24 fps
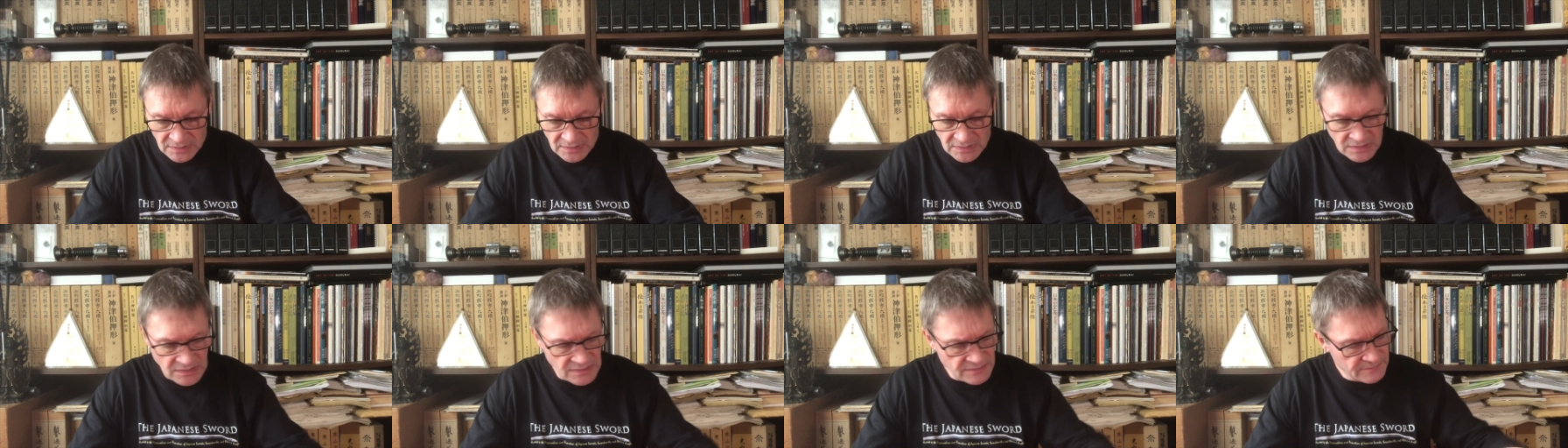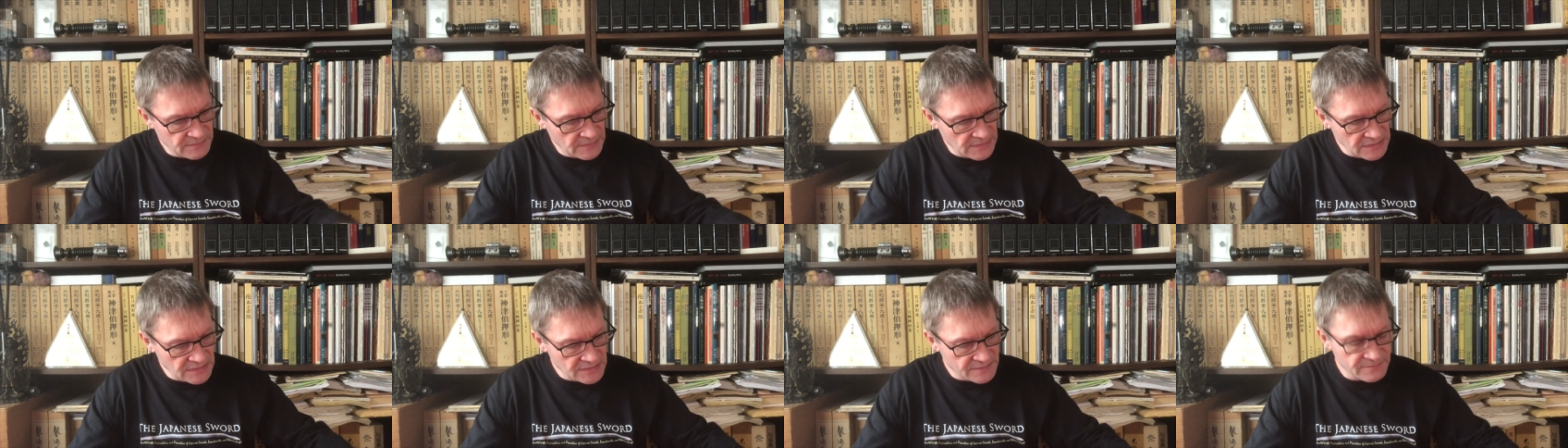
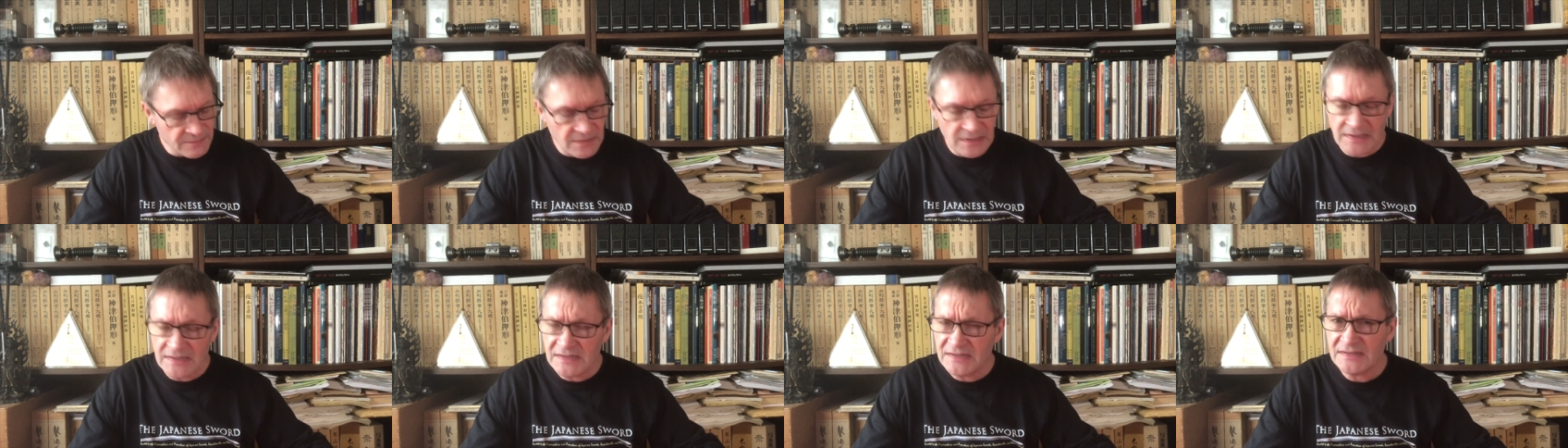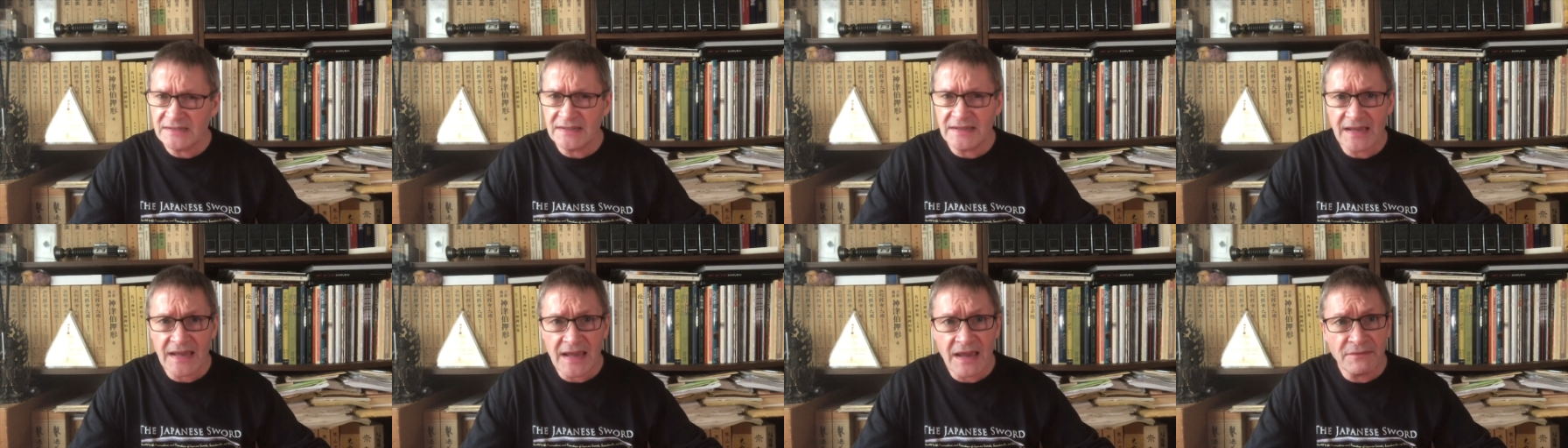He's
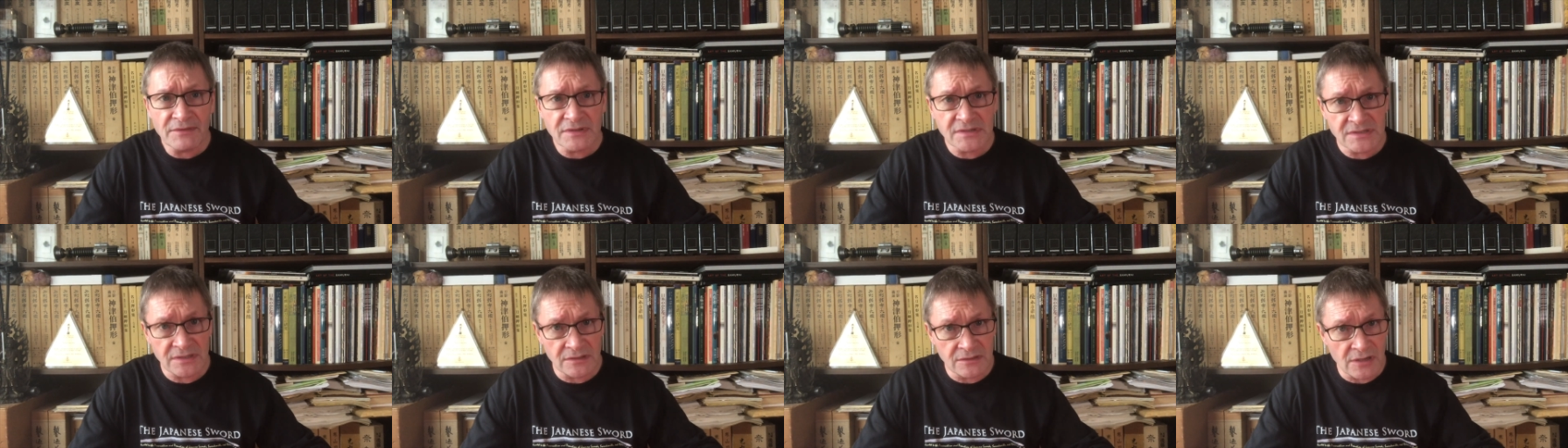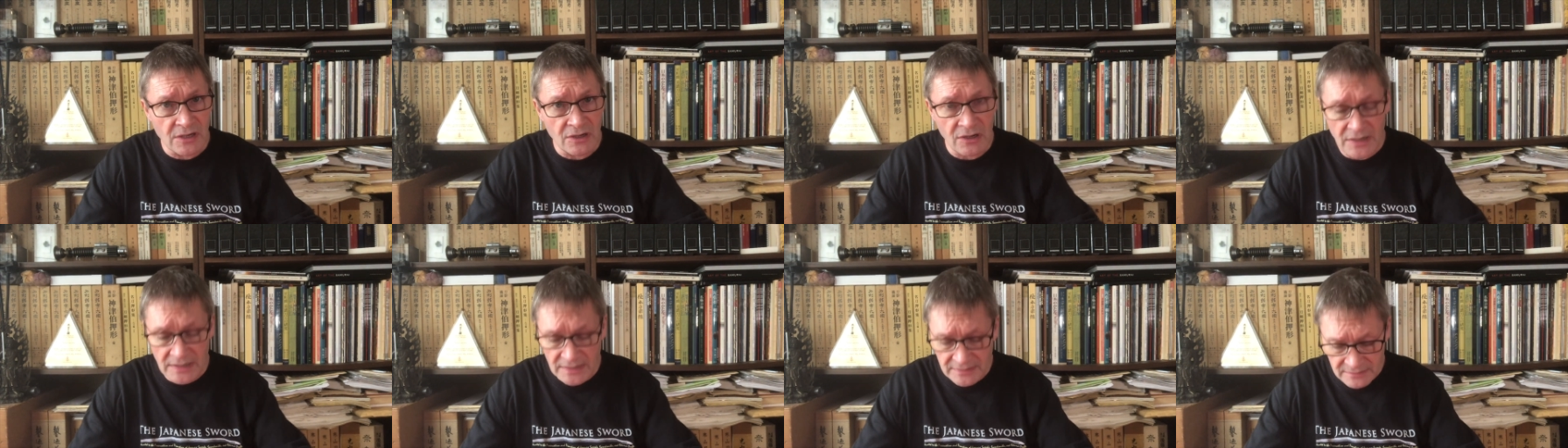ever so
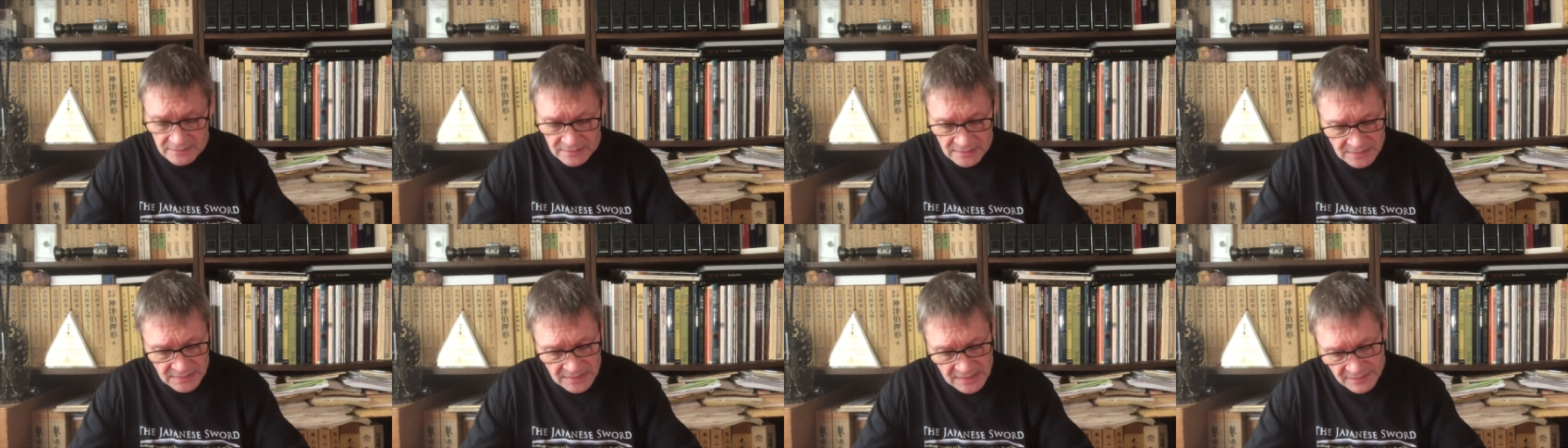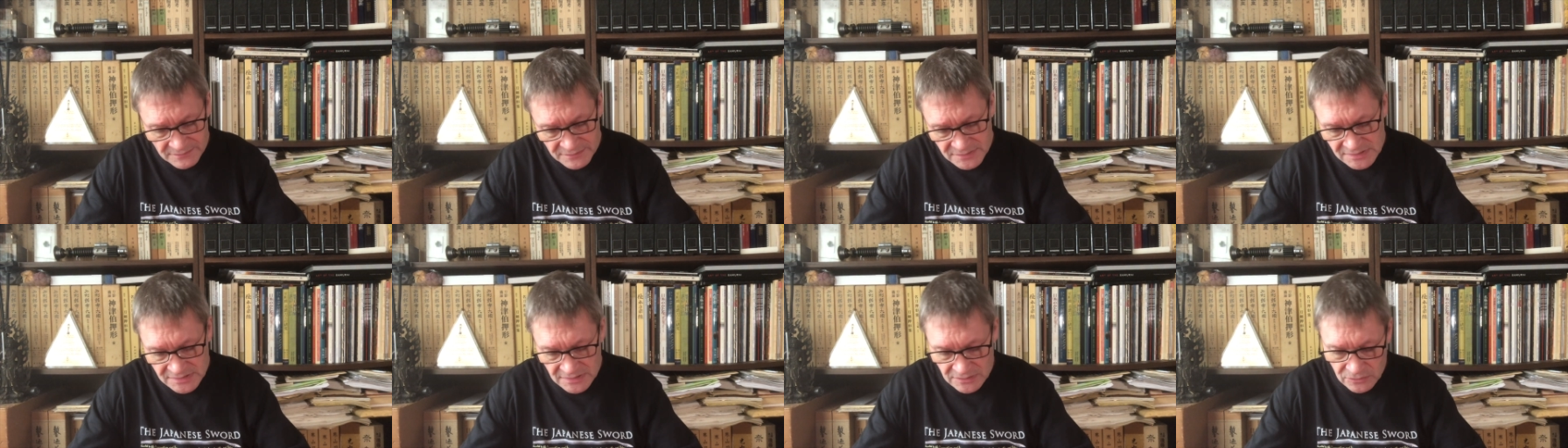kind and
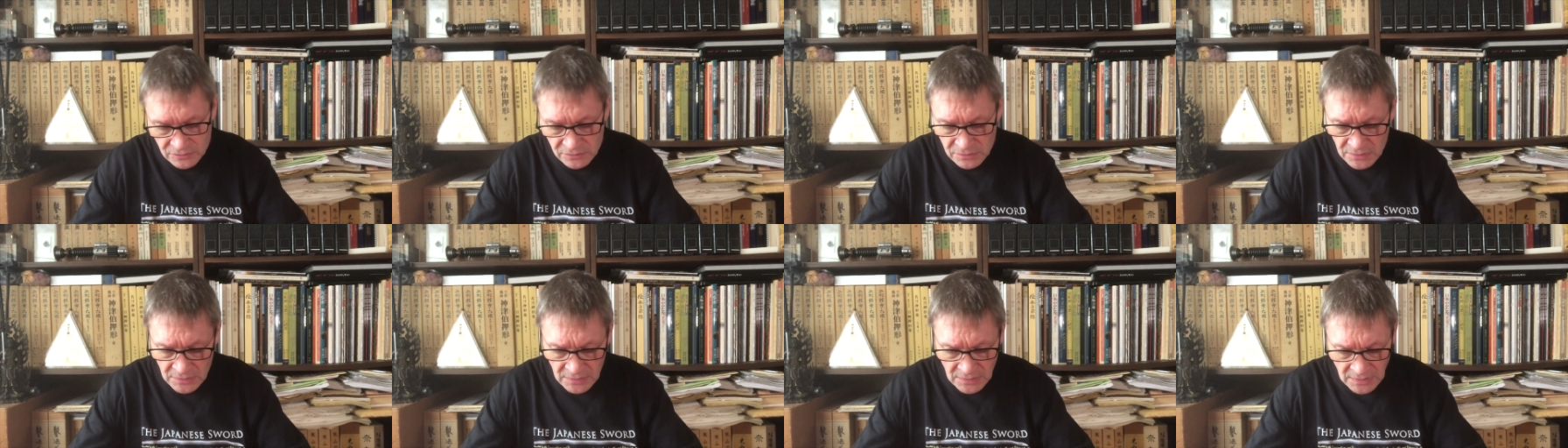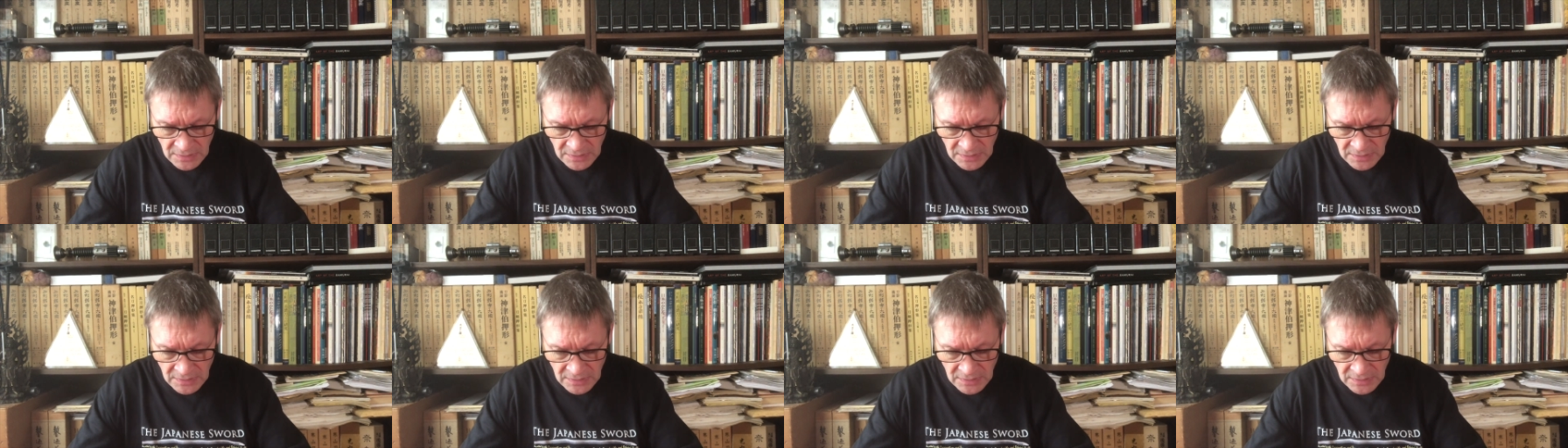ever so